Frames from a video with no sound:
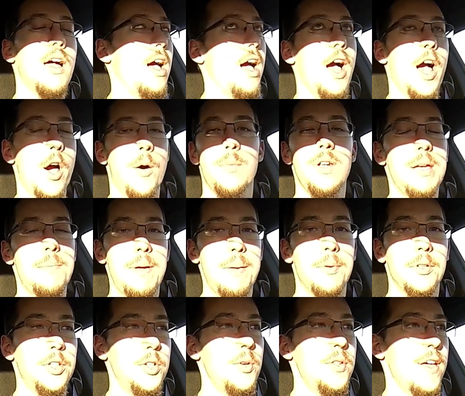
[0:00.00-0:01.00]
how many
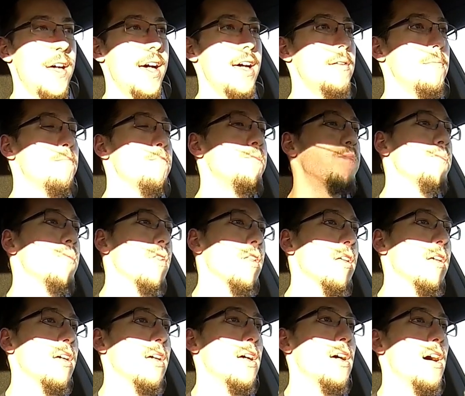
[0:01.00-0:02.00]
people do that,
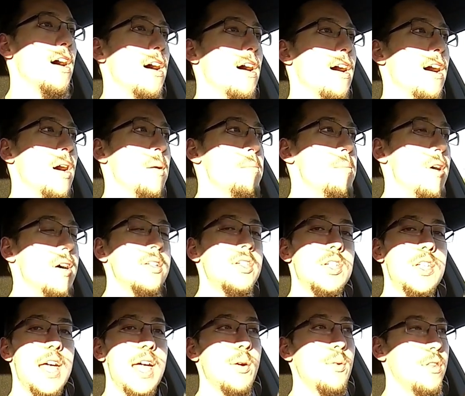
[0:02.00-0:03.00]
a
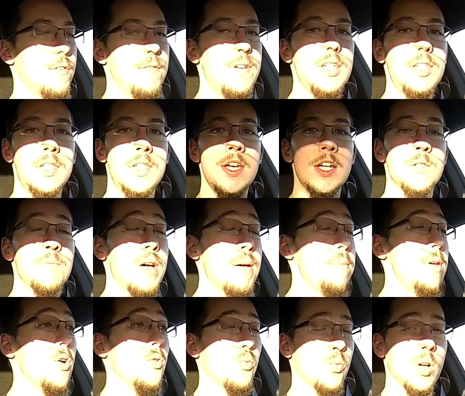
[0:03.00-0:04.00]
Mustang with a V6 might
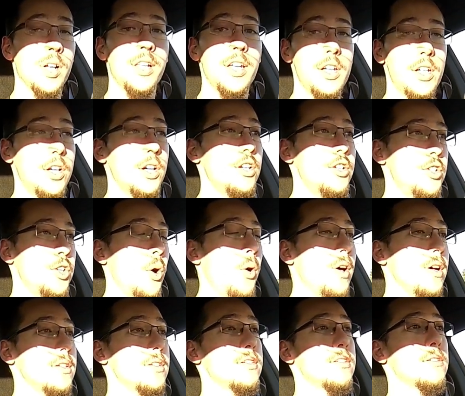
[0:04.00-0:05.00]
be a really good
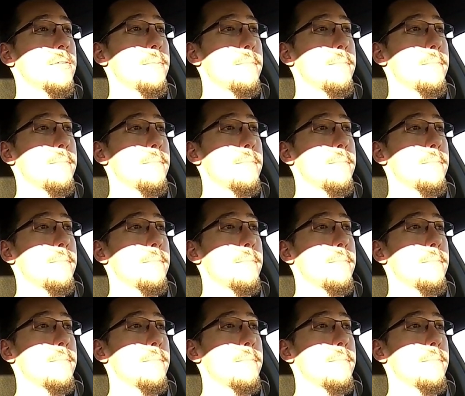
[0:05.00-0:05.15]
choice.